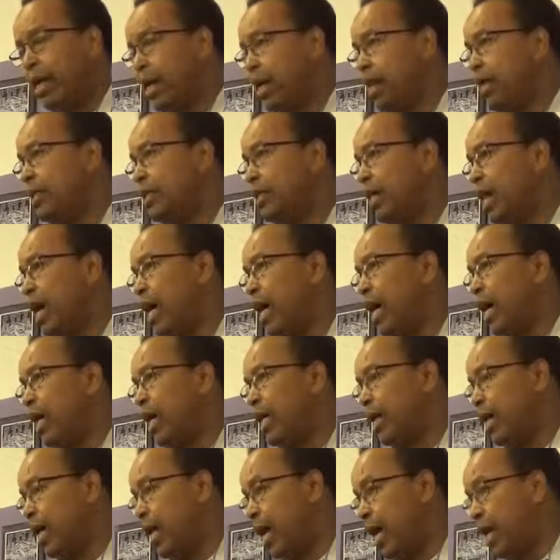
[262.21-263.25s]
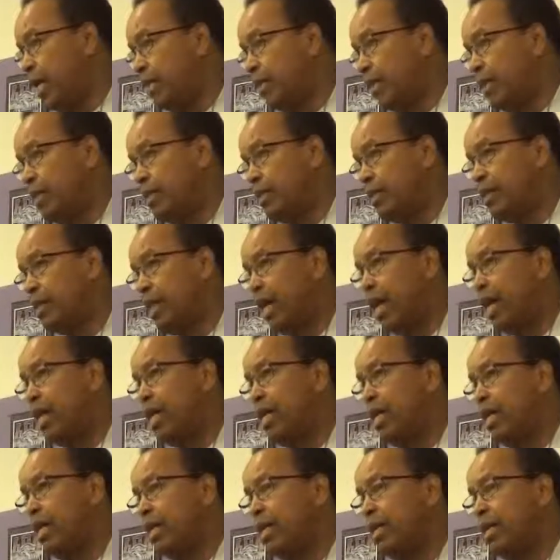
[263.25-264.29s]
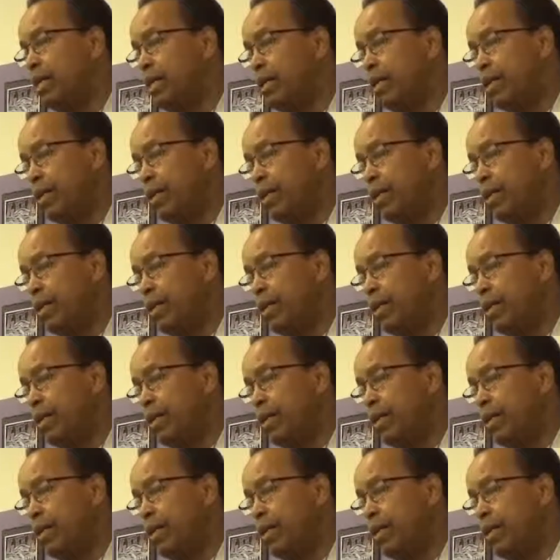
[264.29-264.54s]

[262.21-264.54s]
reach an understanding,